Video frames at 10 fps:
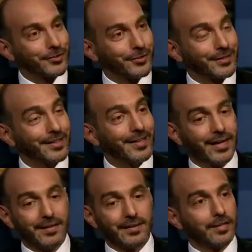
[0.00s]
other.
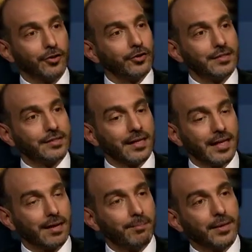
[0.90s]
And technologies can
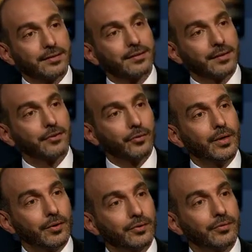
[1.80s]
help us
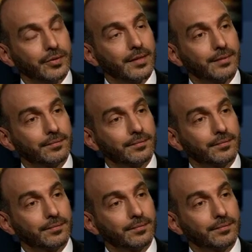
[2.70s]
do a lot of that.